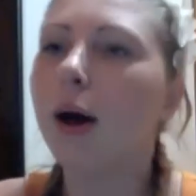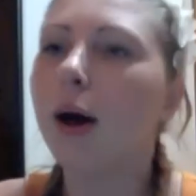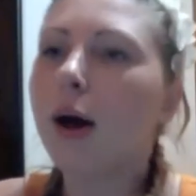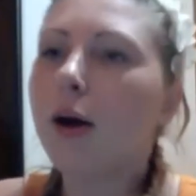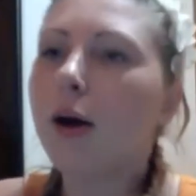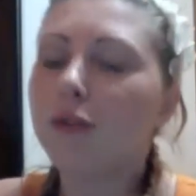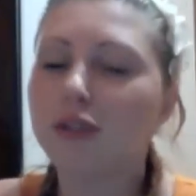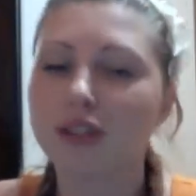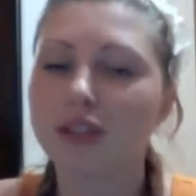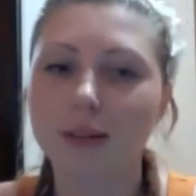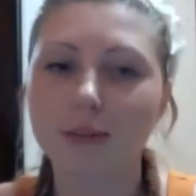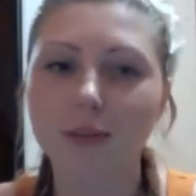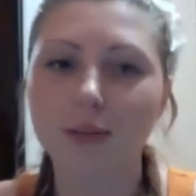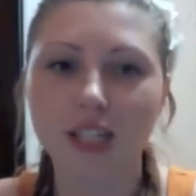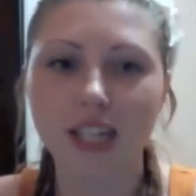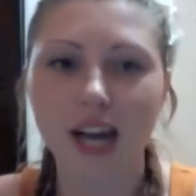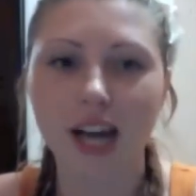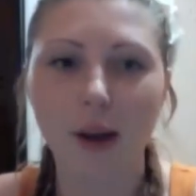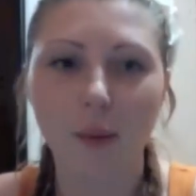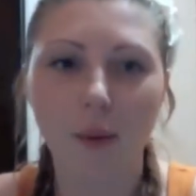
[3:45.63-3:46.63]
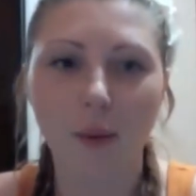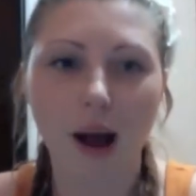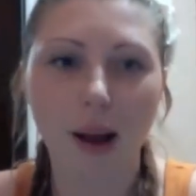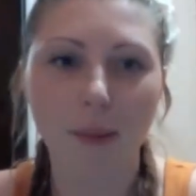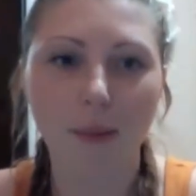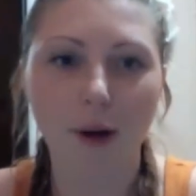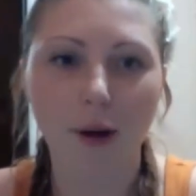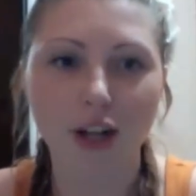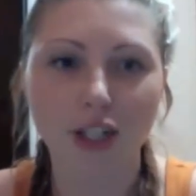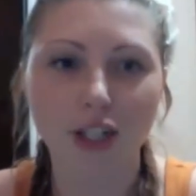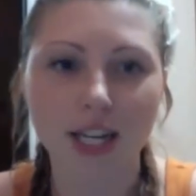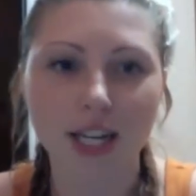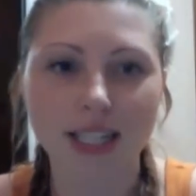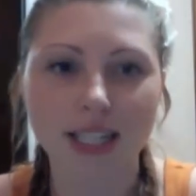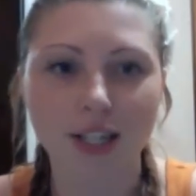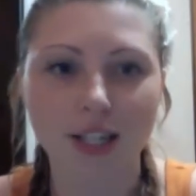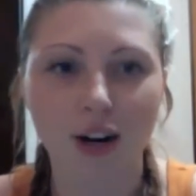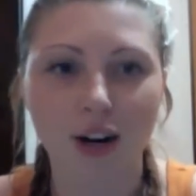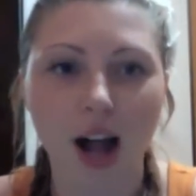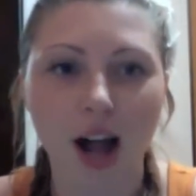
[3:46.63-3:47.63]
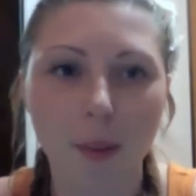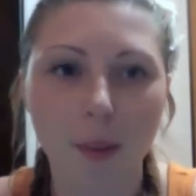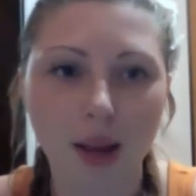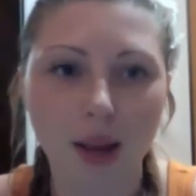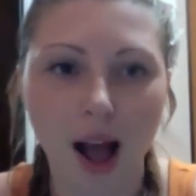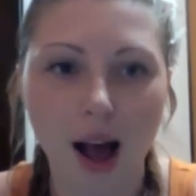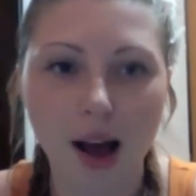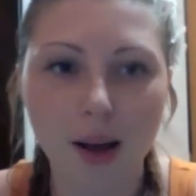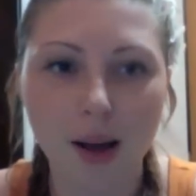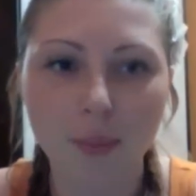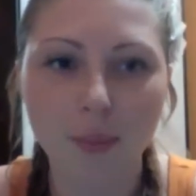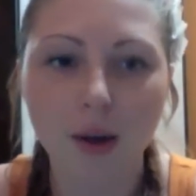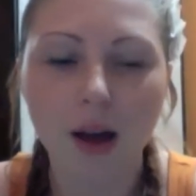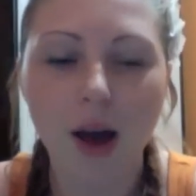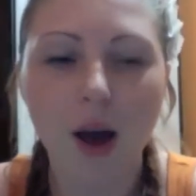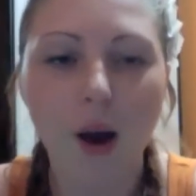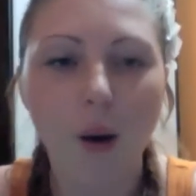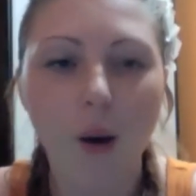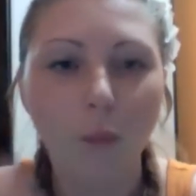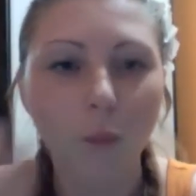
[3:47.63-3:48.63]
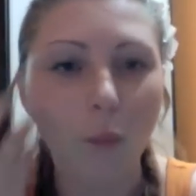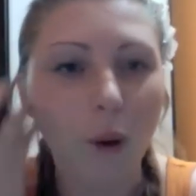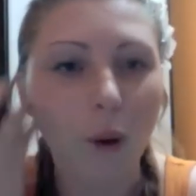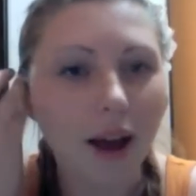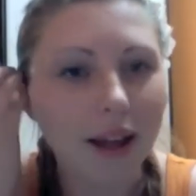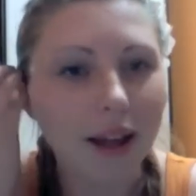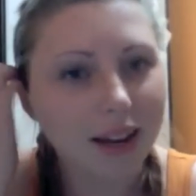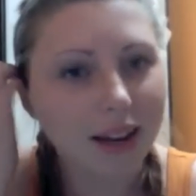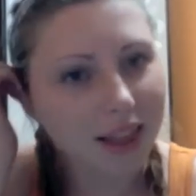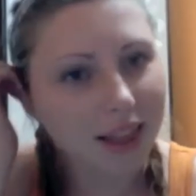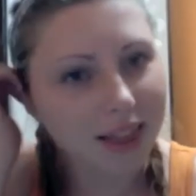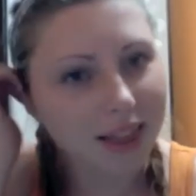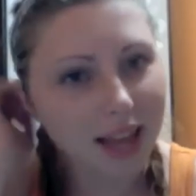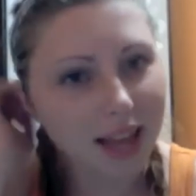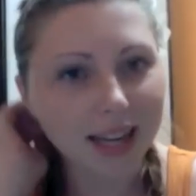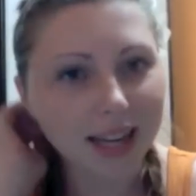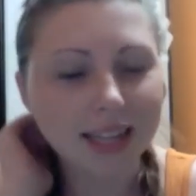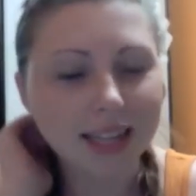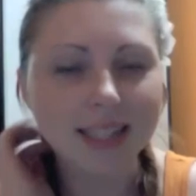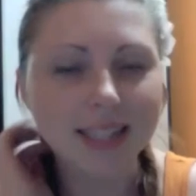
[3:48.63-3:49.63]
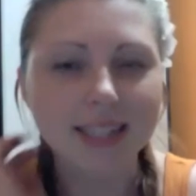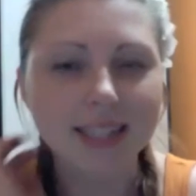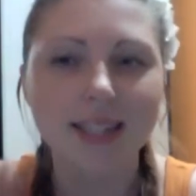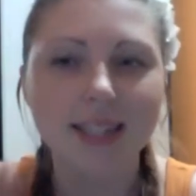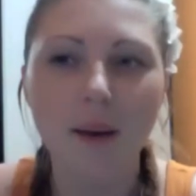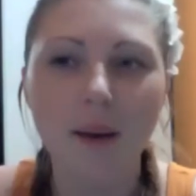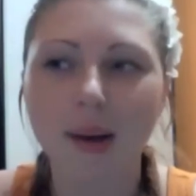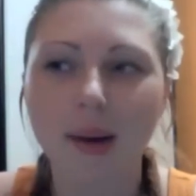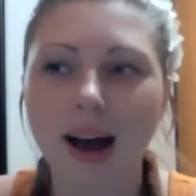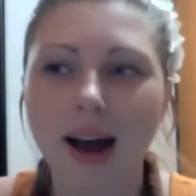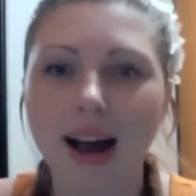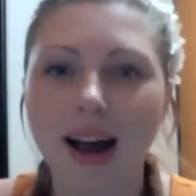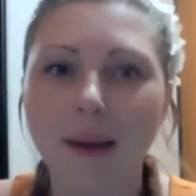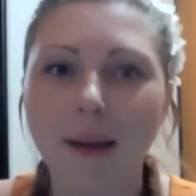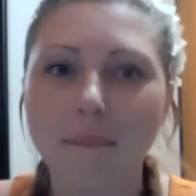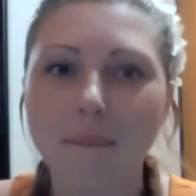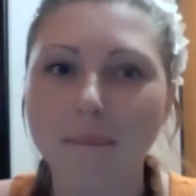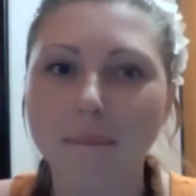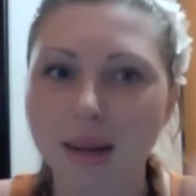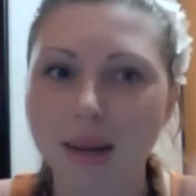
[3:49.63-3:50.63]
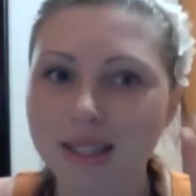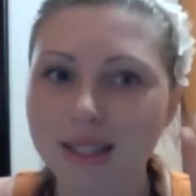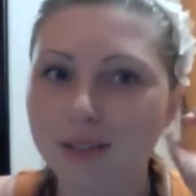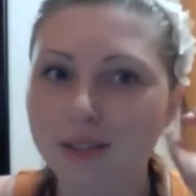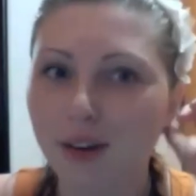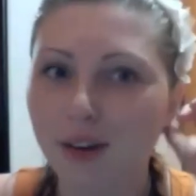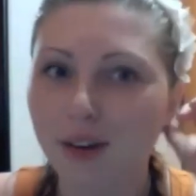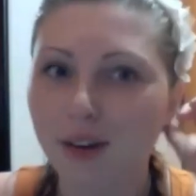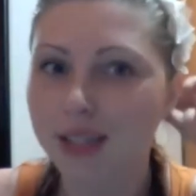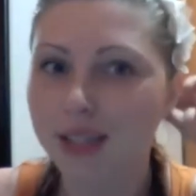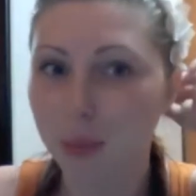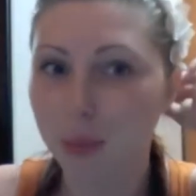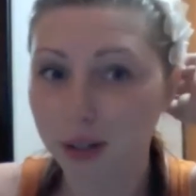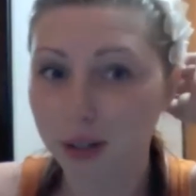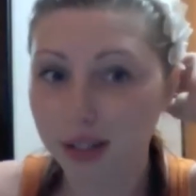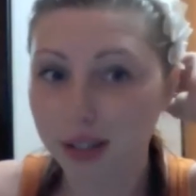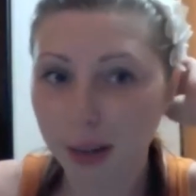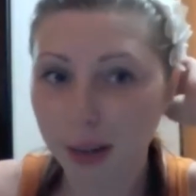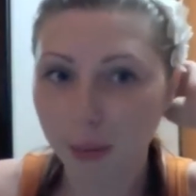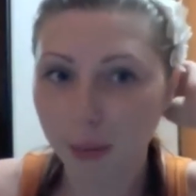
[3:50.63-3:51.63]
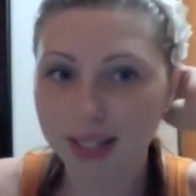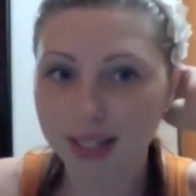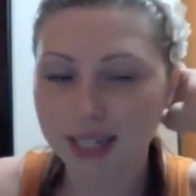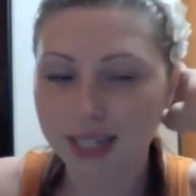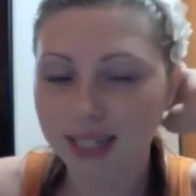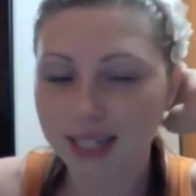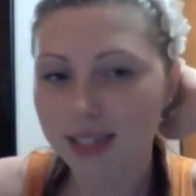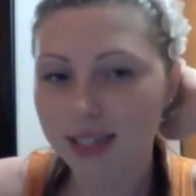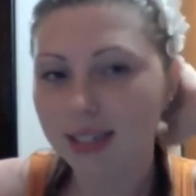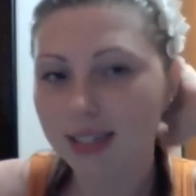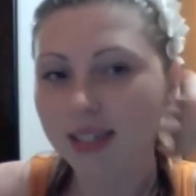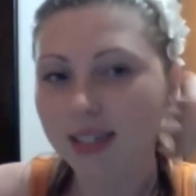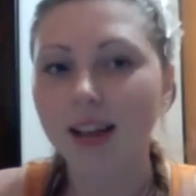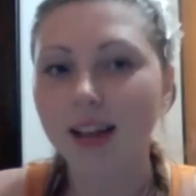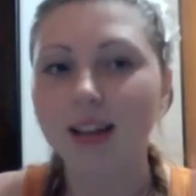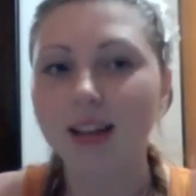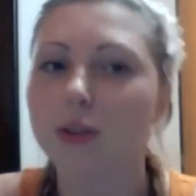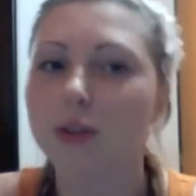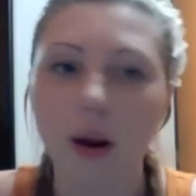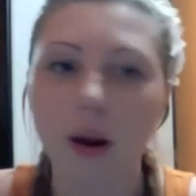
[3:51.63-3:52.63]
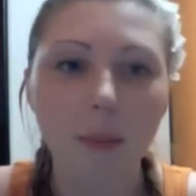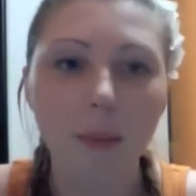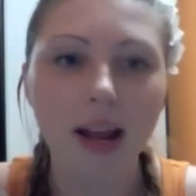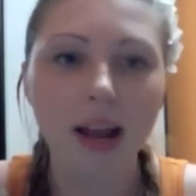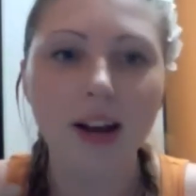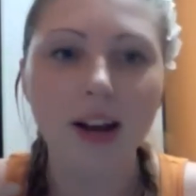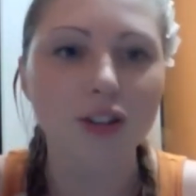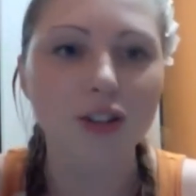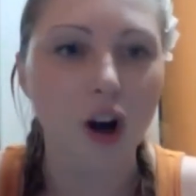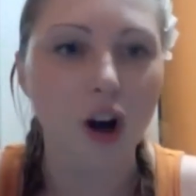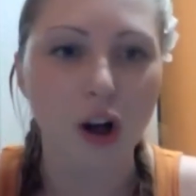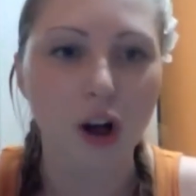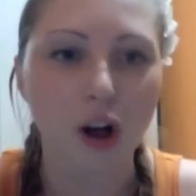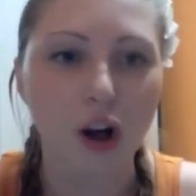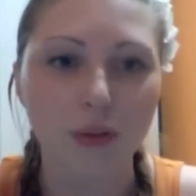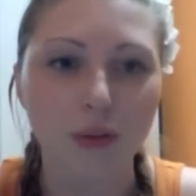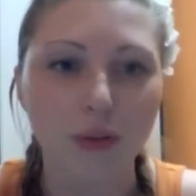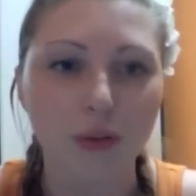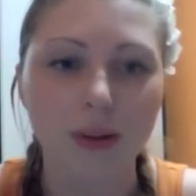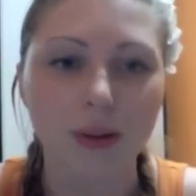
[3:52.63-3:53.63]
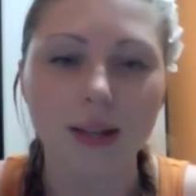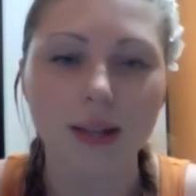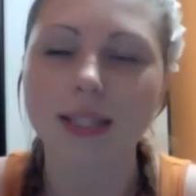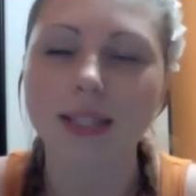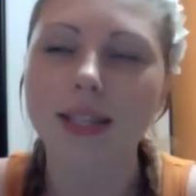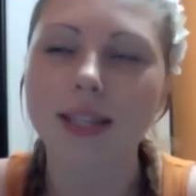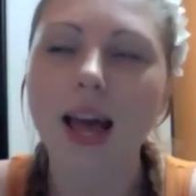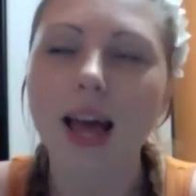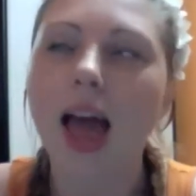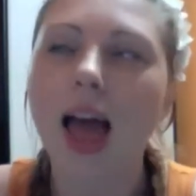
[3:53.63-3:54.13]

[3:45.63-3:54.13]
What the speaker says: for some DIY projects that are coming up. One that is my best friend's birthday present. Sorry, my hair is all over the place.